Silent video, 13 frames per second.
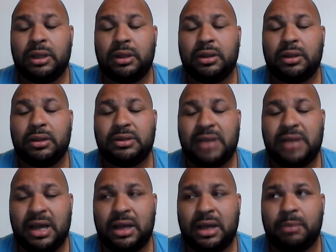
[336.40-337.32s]
the
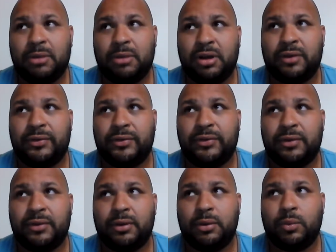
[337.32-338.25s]
time of
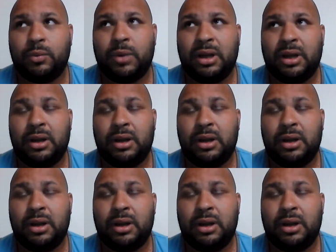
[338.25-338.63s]
when